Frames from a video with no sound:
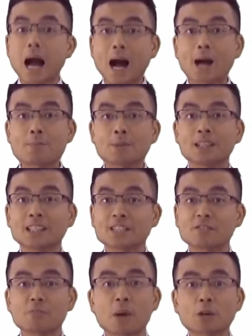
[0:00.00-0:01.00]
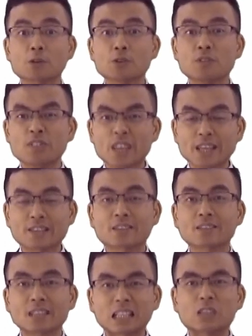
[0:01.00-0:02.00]
I believe my
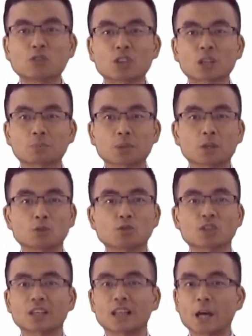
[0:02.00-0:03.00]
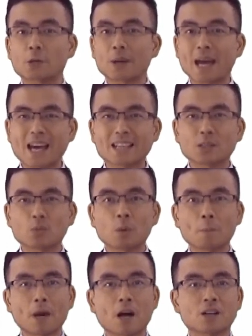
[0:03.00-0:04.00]
unique teaching approach can help
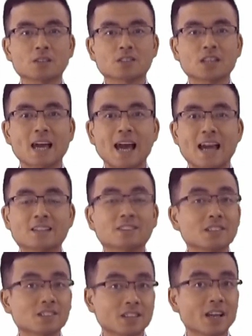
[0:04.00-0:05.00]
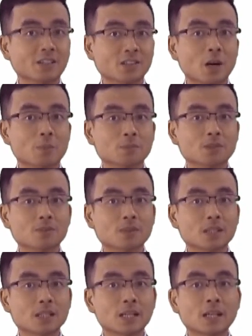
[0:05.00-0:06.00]
anyone pass their ACCA exams.
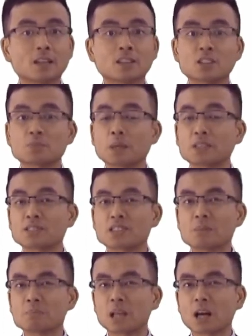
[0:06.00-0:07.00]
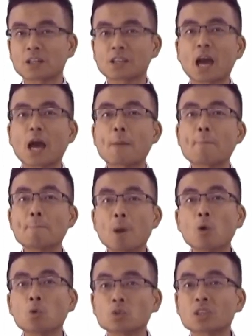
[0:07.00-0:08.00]
This may seem like a
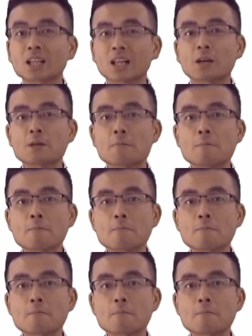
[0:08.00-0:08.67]
bold claim,